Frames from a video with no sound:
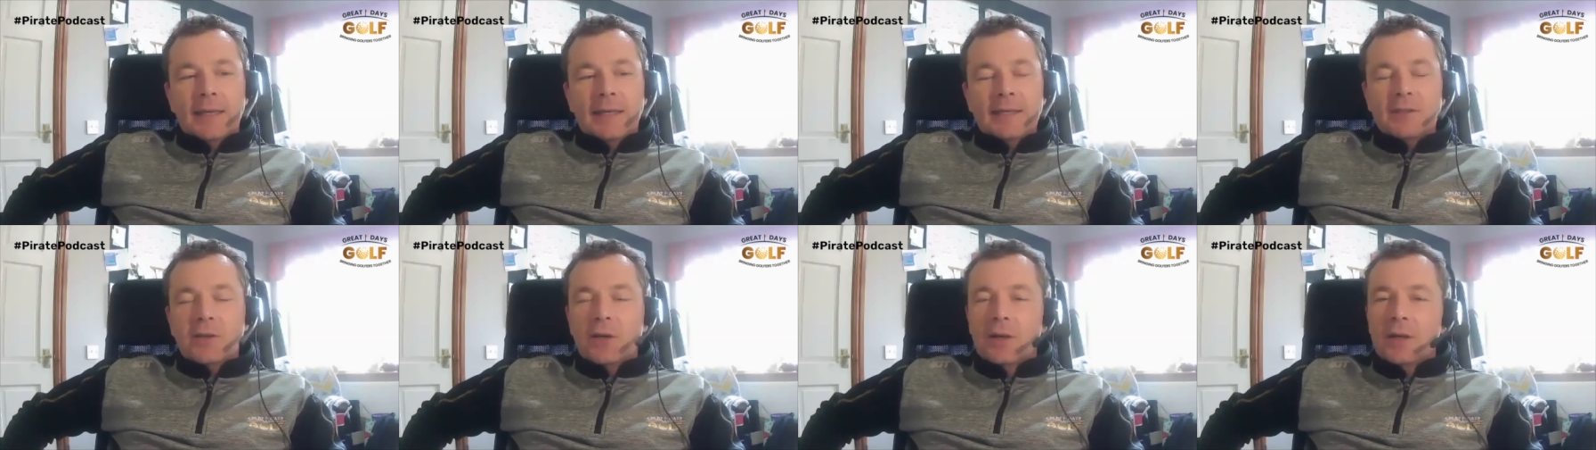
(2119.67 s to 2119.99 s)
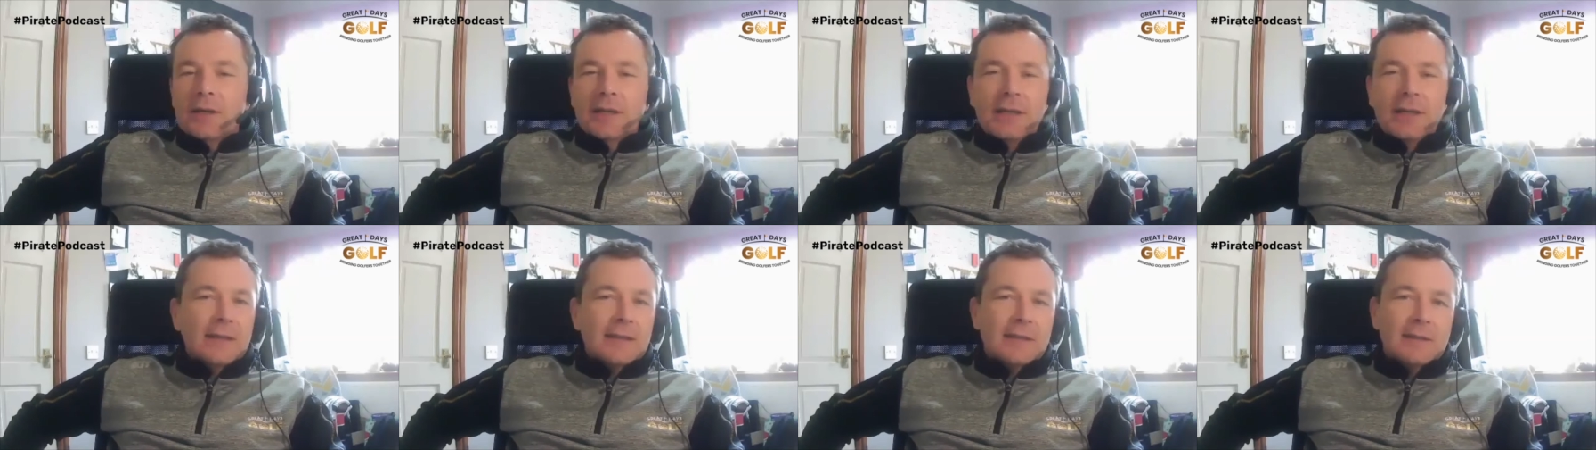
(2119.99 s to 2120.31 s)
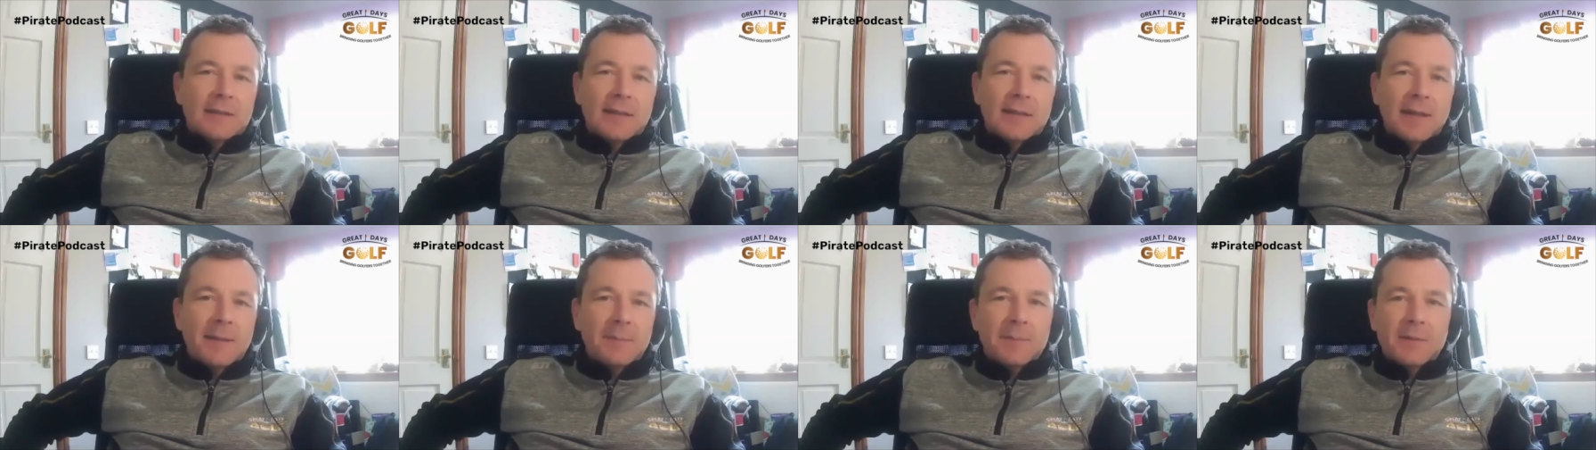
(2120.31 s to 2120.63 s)
he's got little
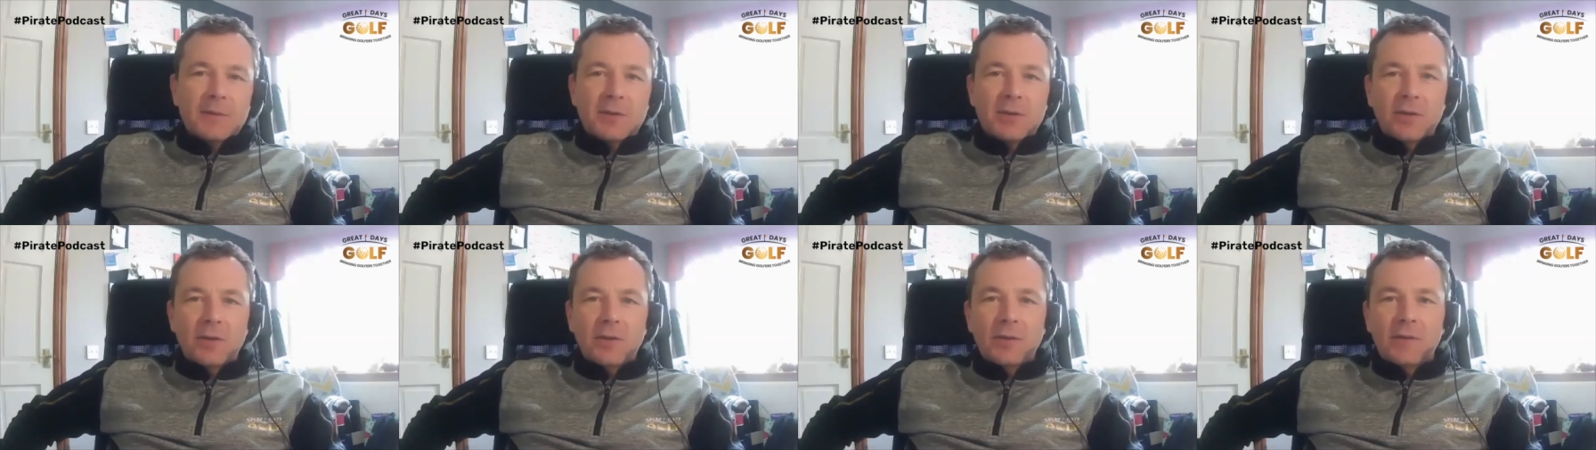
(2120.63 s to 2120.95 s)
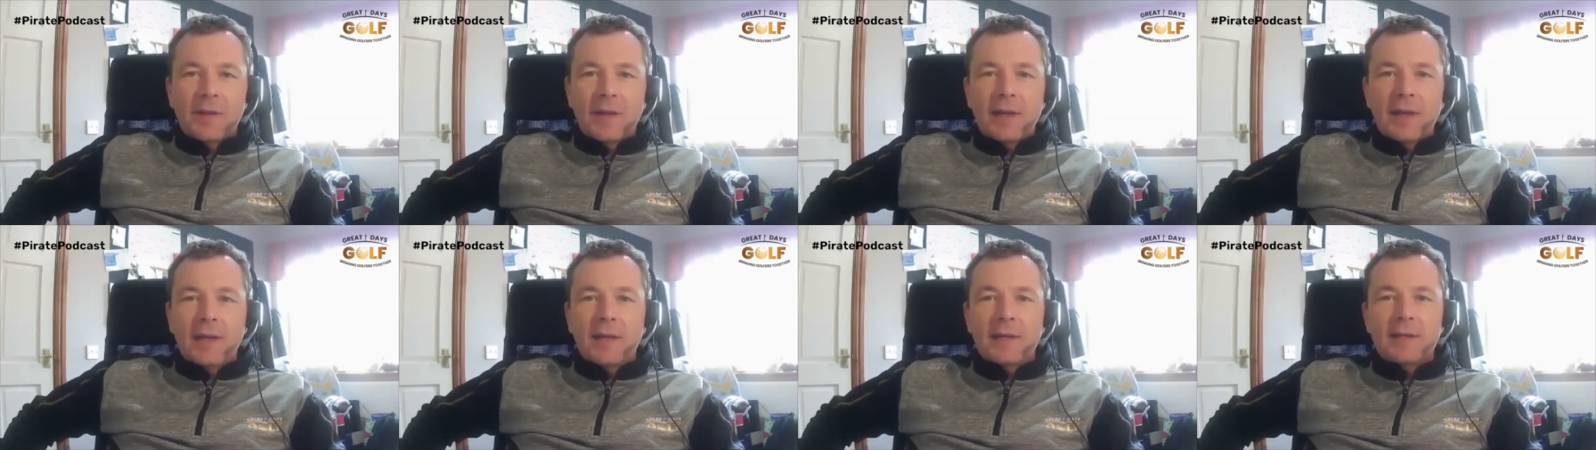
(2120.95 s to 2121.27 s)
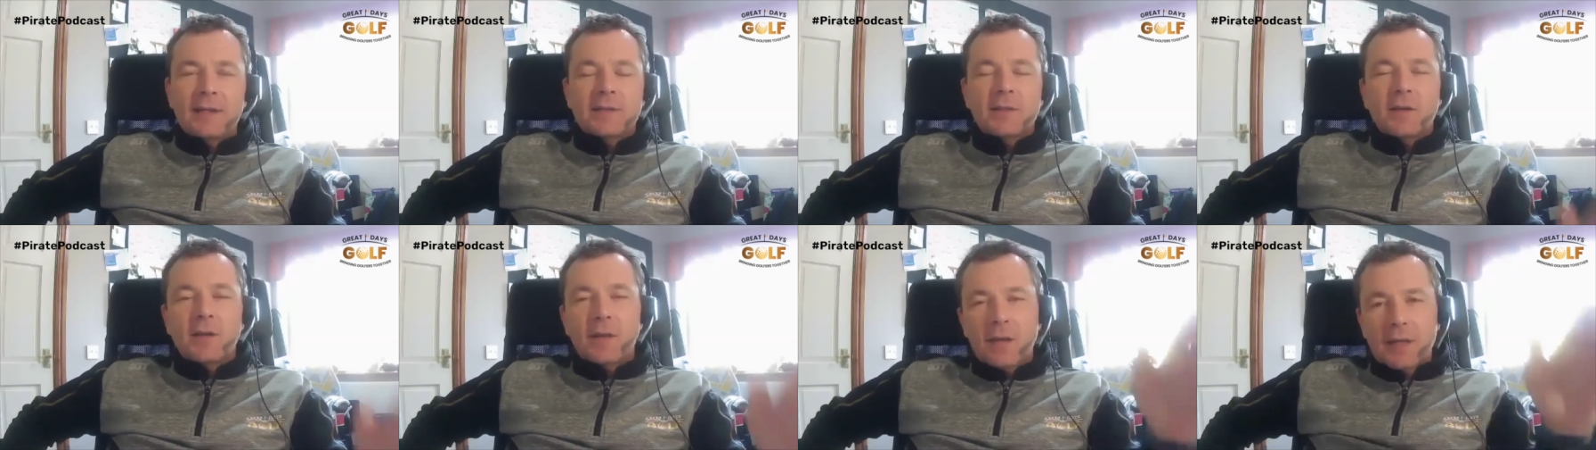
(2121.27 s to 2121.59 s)
tips here and there,
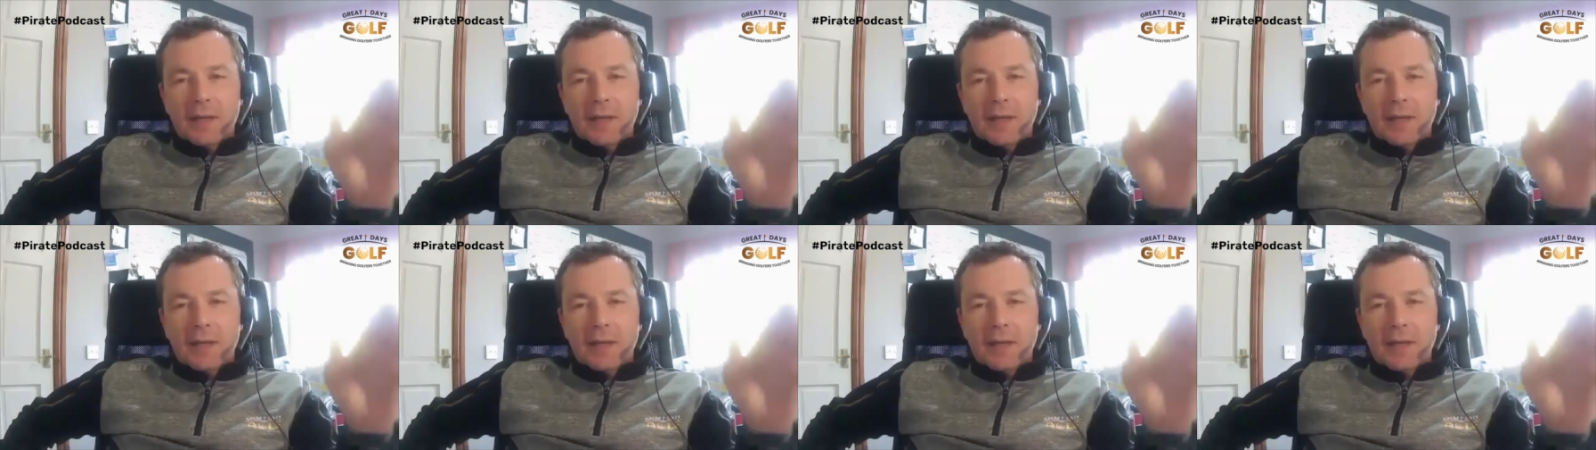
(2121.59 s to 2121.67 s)
and he's got a oh,